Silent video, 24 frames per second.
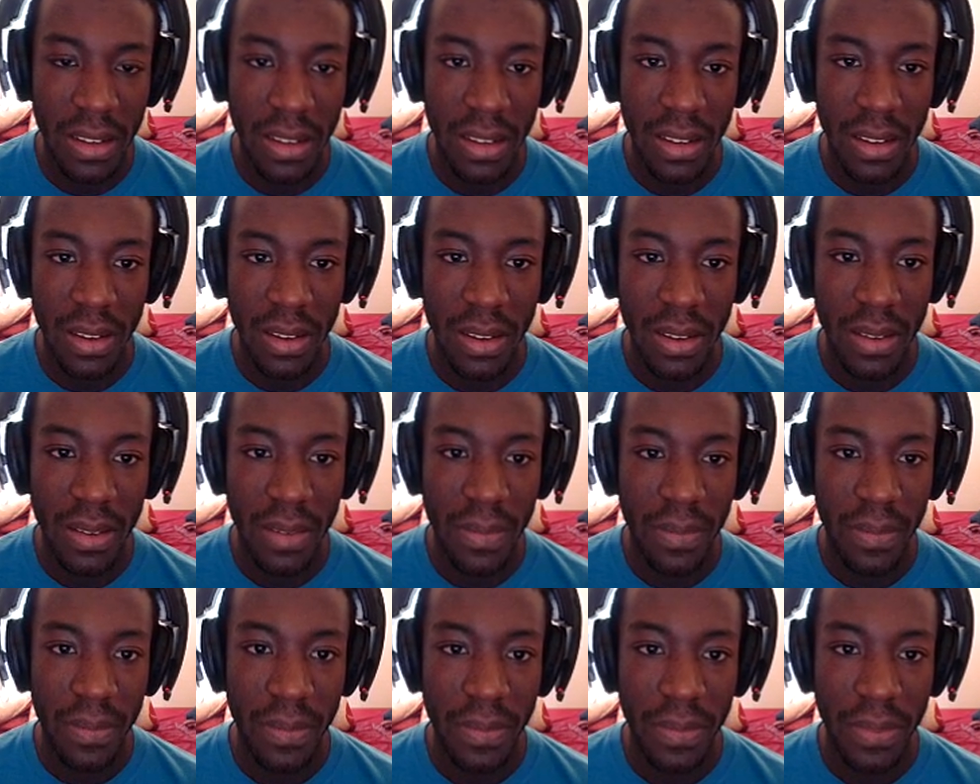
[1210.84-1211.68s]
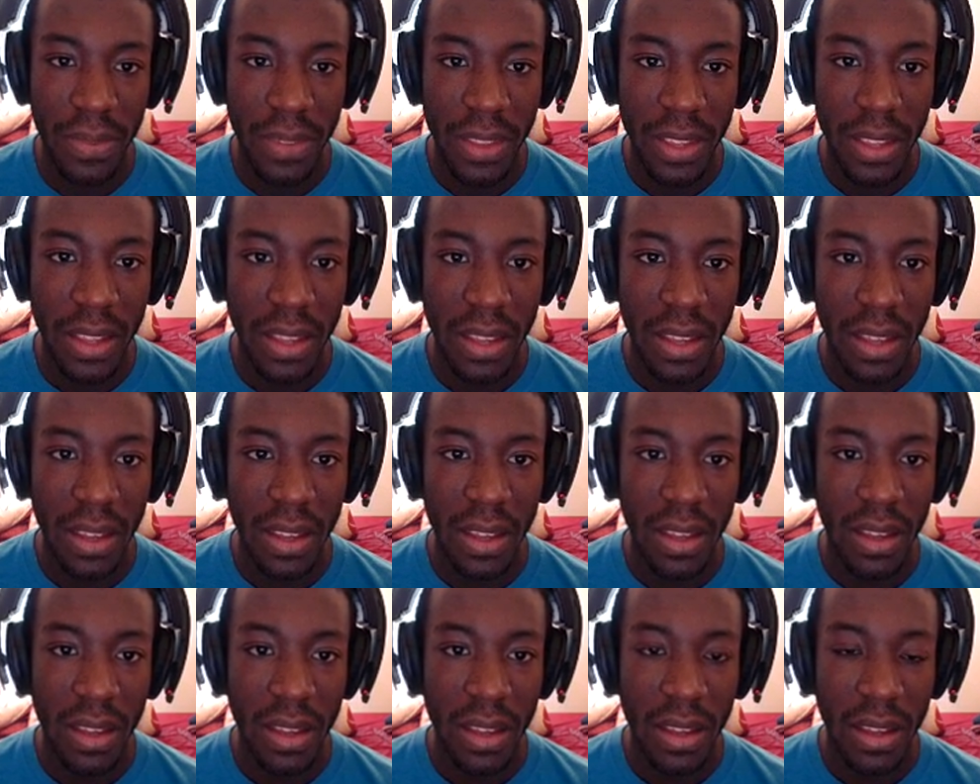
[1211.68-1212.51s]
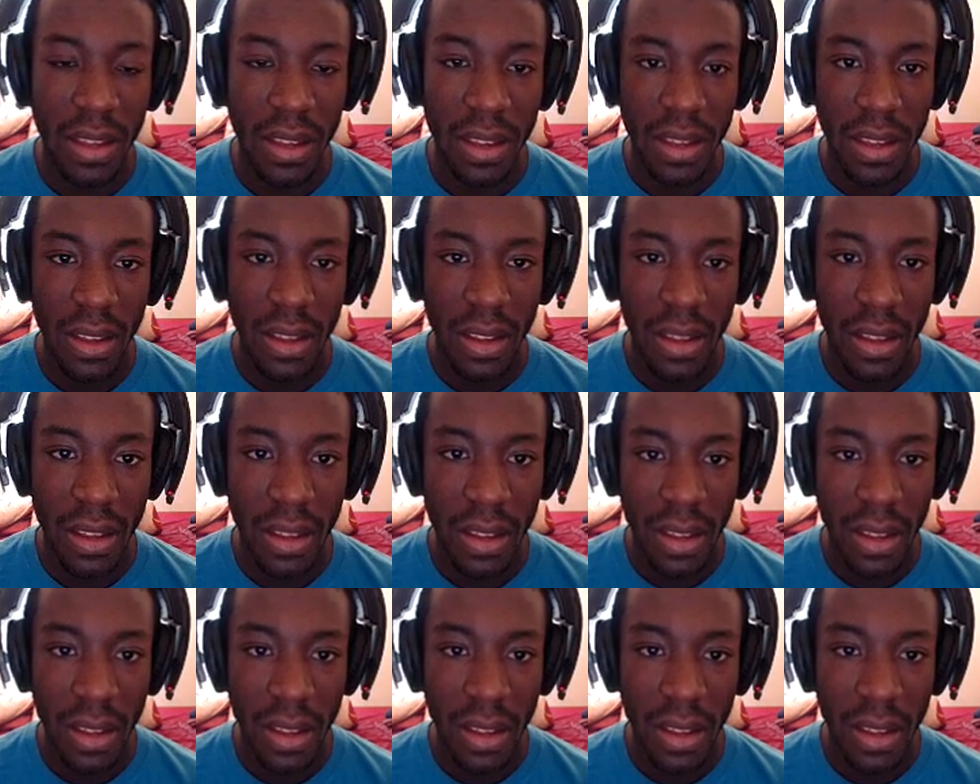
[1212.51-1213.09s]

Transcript: Nothing is said.